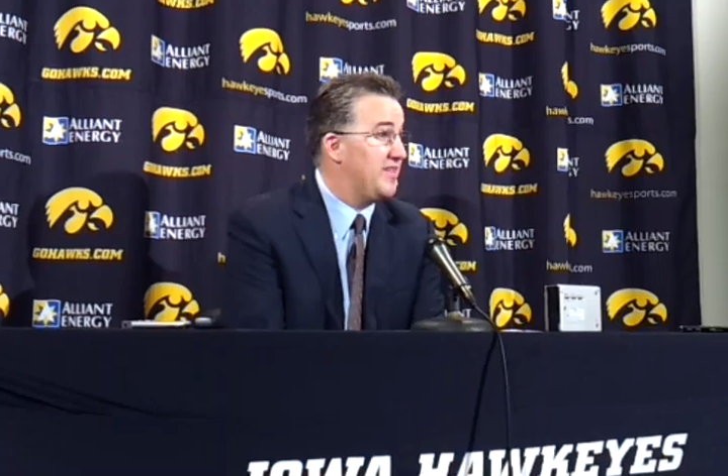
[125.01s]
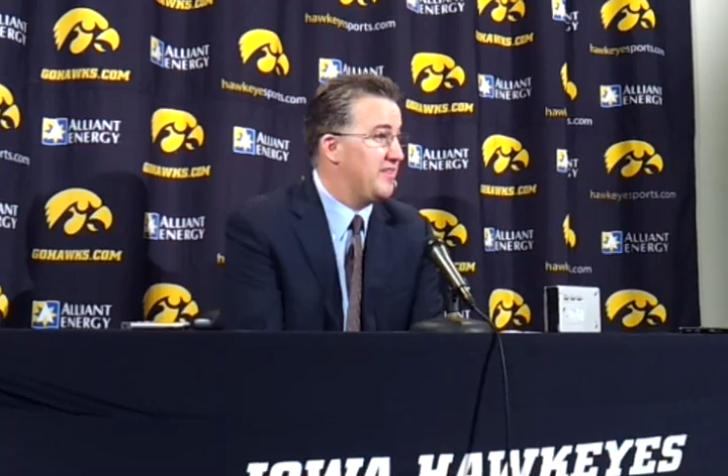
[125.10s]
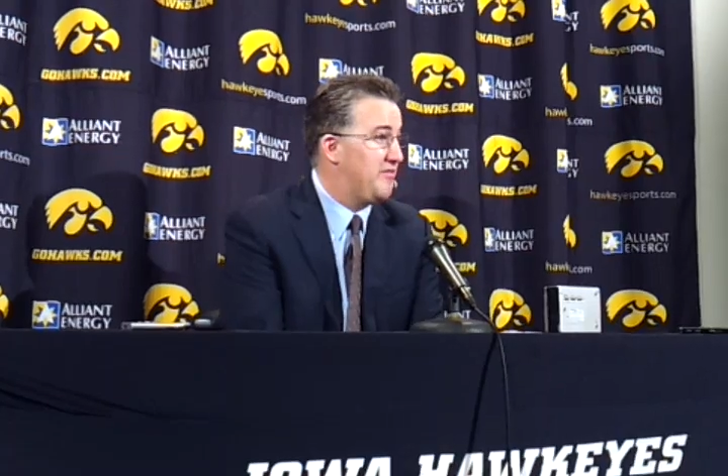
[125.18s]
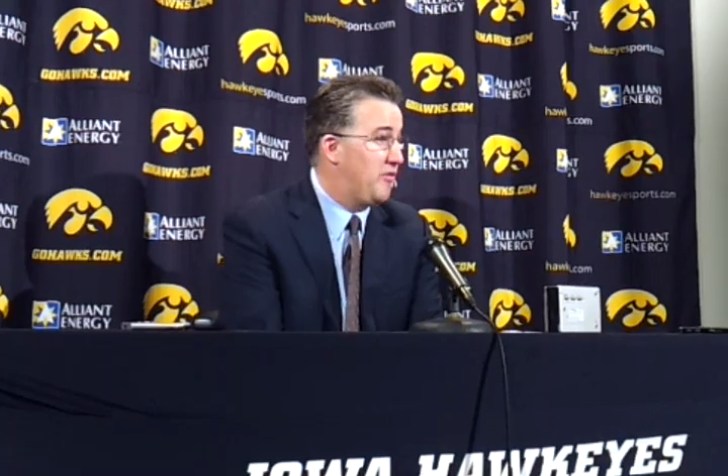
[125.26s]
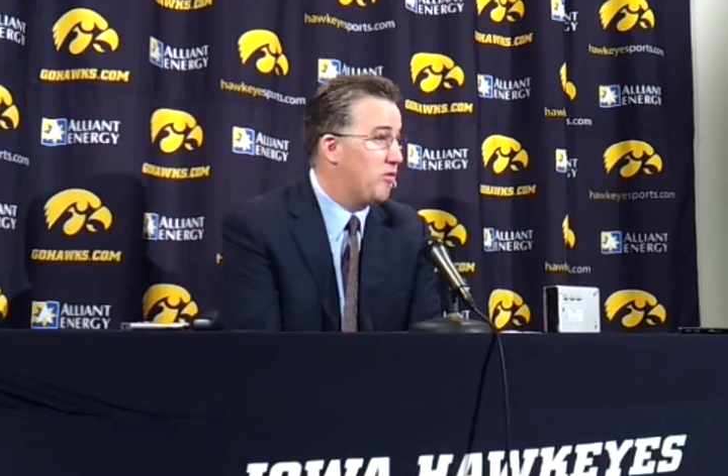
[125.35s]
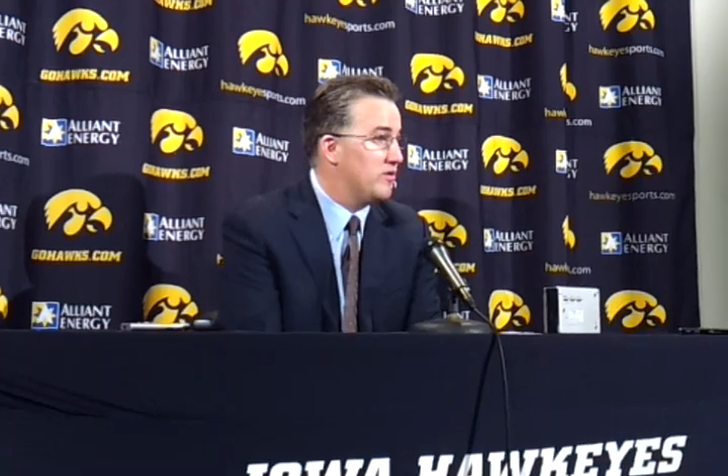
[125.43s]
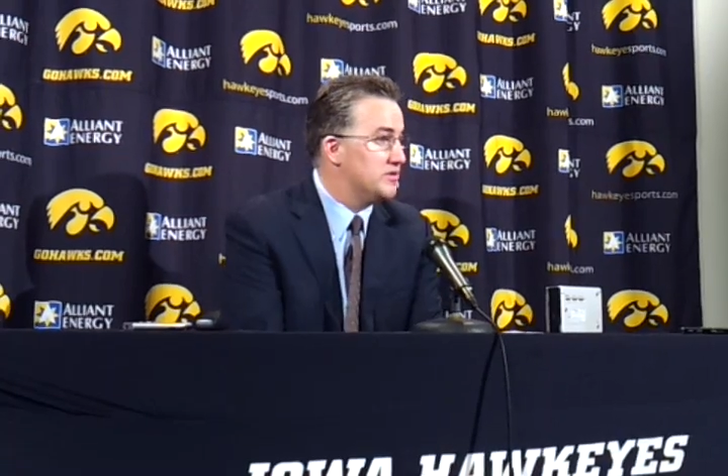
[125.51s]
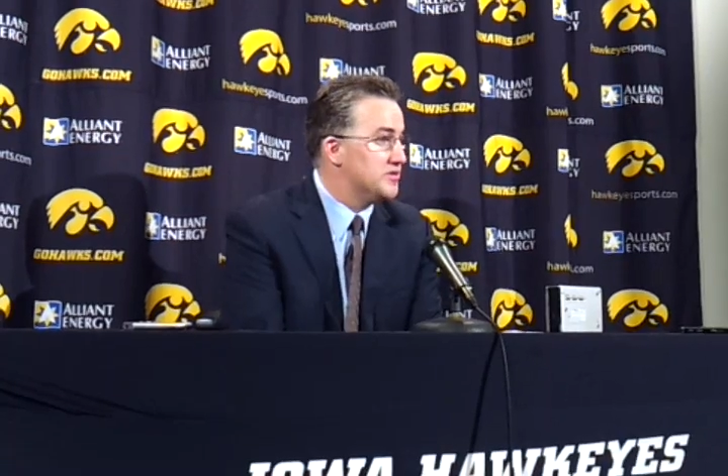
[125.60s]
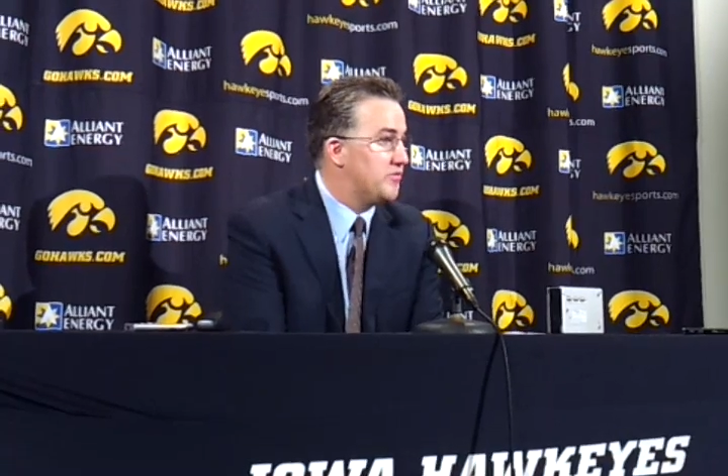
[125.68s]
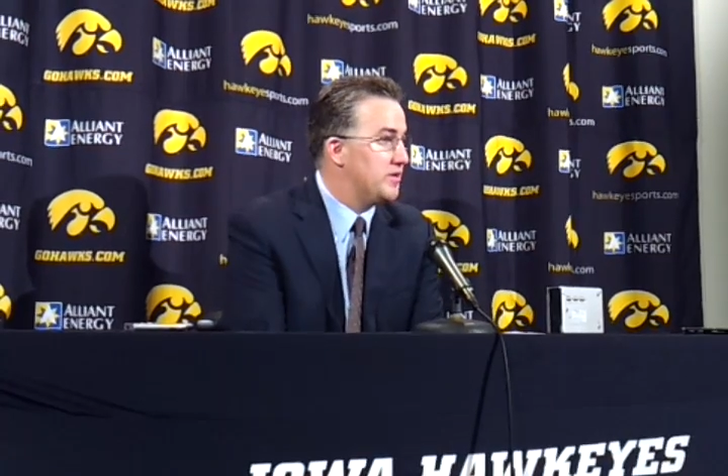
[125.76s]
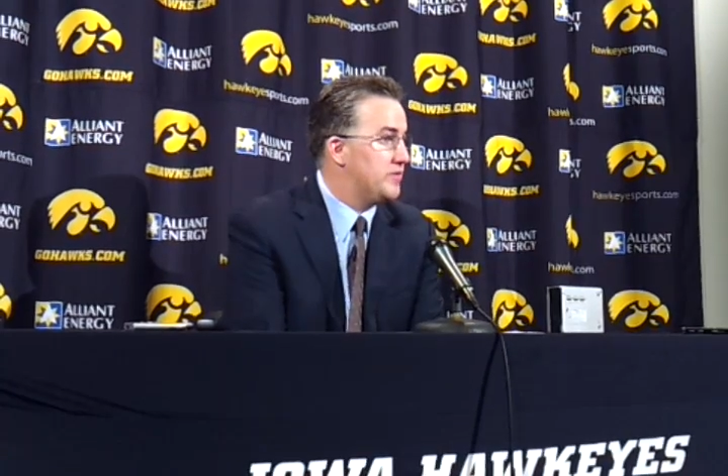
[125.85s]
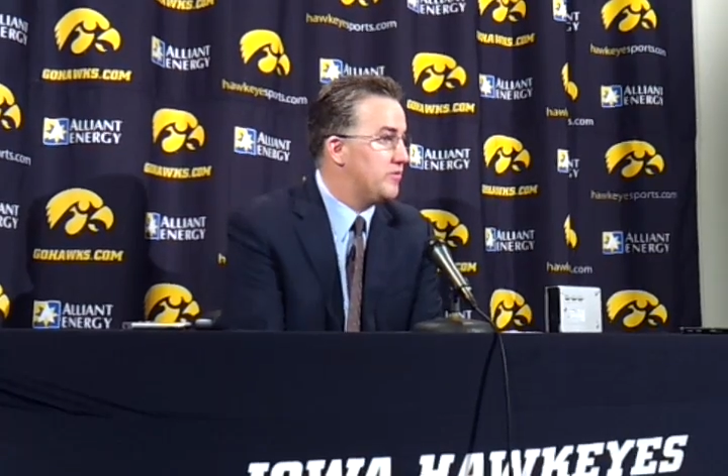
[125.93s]
I think four of those
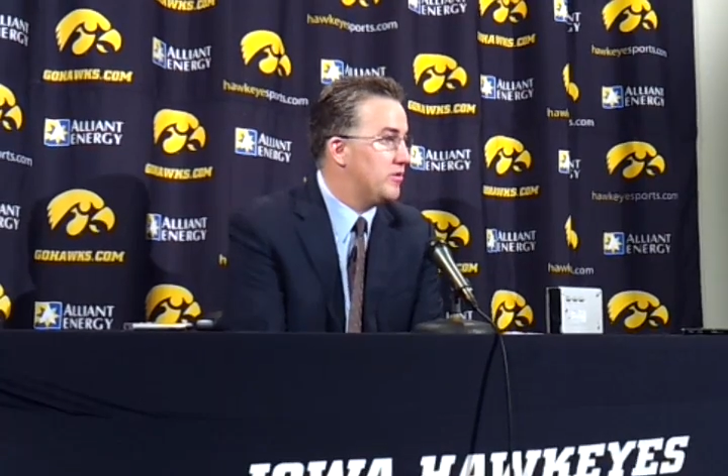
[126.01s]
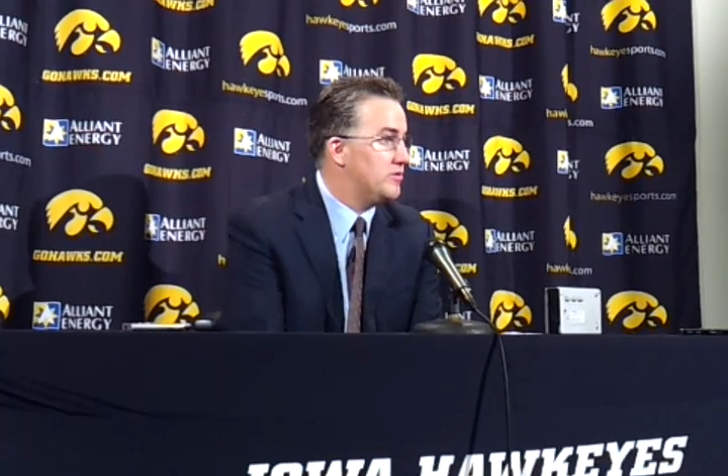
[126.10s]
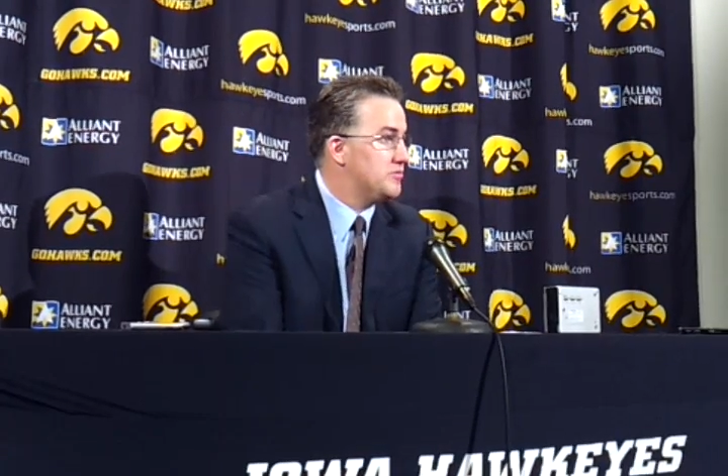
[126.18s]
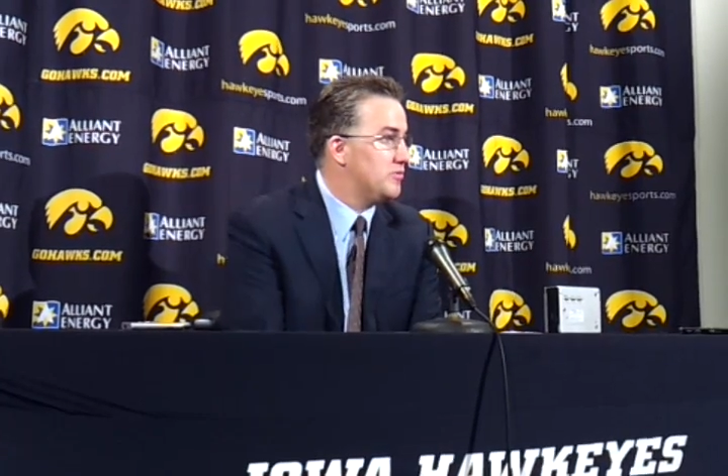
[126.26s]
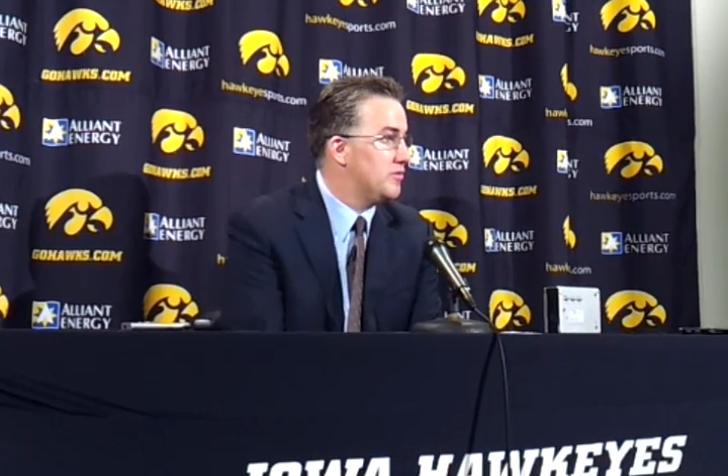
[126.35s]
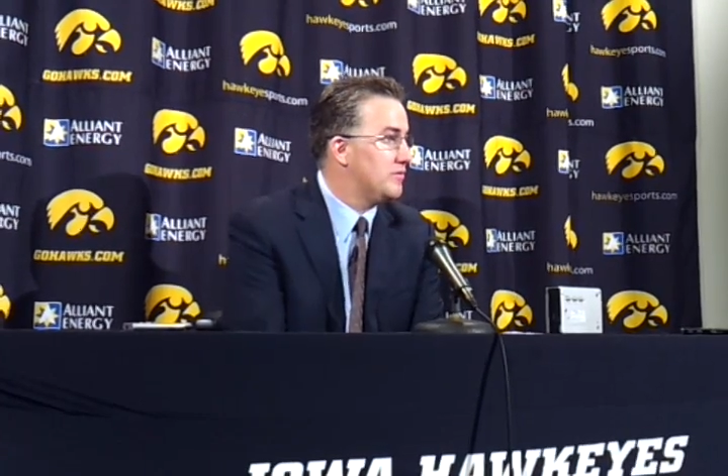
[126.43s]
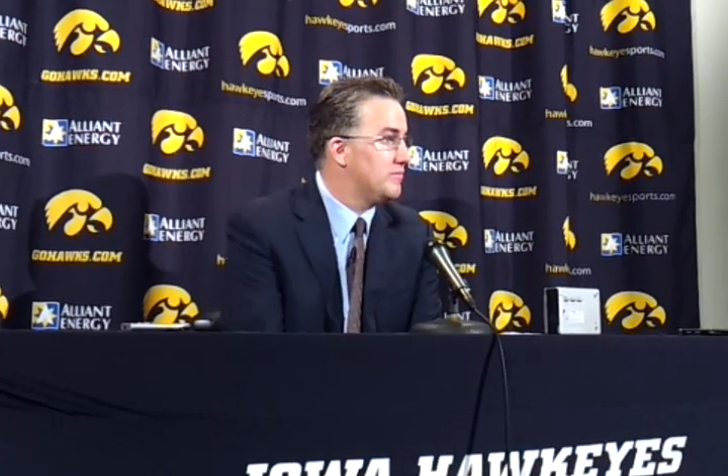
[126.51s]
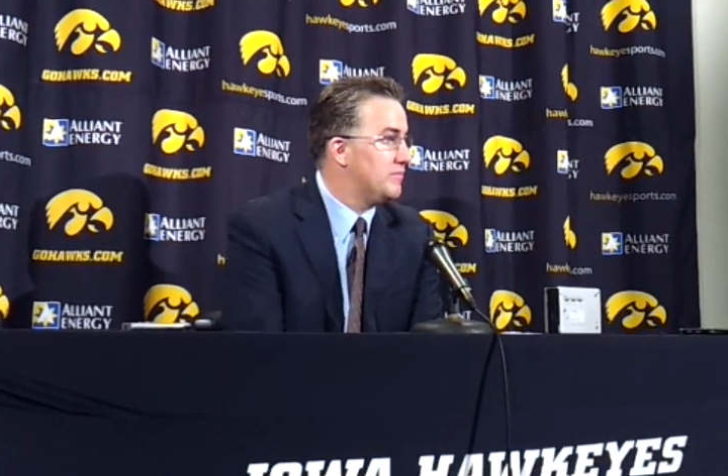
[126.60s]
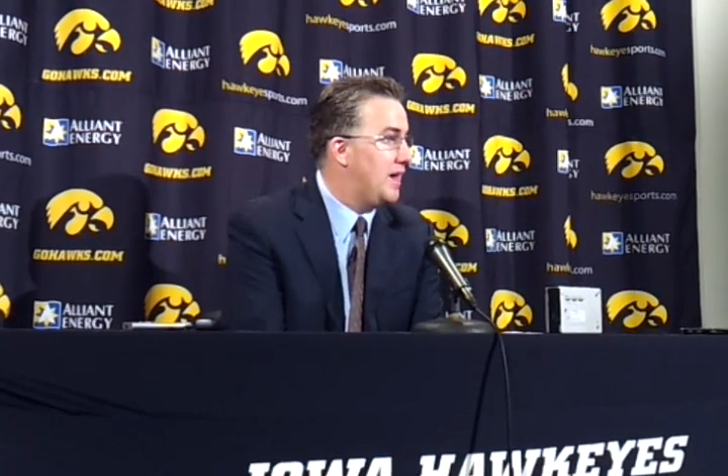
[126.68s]
free throws were